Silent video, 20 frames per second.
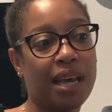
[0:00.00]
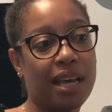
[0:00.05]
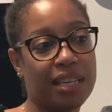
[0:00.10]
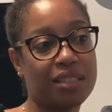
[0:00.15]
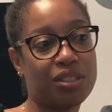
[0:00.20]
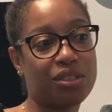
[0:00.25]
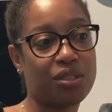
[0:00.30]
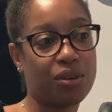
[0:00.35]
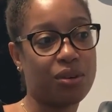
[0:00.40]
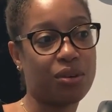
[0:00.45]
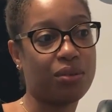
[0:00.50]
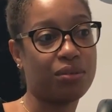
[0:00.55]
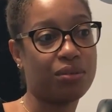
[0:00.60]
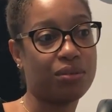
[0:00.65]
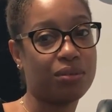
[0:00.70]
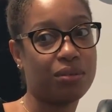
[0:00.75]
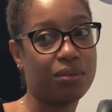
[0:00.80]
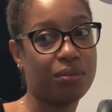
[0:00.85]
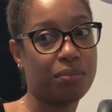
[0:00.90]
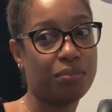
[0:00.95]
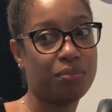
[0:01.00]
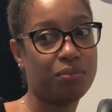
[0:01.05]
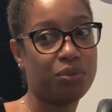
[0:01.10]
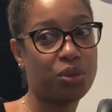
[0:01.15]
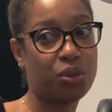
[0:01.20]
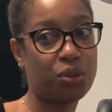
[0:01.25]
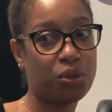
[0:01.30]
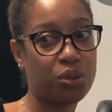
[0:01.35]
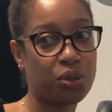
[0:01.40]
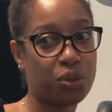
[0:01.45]
And so
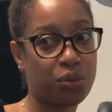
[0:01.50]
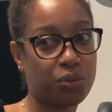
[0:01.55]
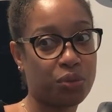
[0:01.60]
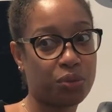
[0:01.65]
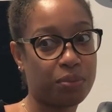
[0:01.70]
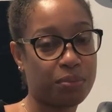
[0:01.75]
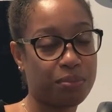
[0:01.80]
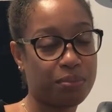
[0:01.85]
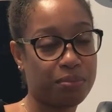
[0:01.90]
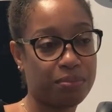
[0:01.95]
choose your group.